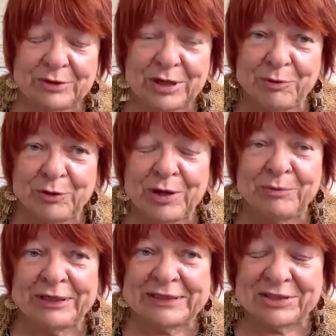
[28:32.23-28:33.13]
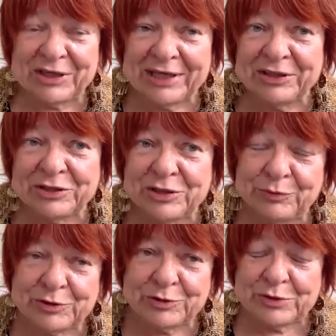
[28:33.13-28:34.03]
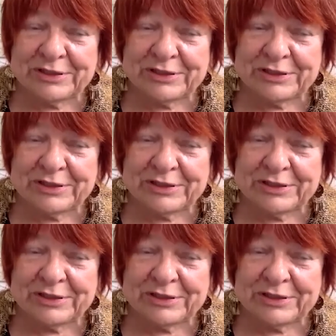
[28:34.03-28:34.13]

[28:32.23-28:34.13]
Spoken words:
WMD strategy was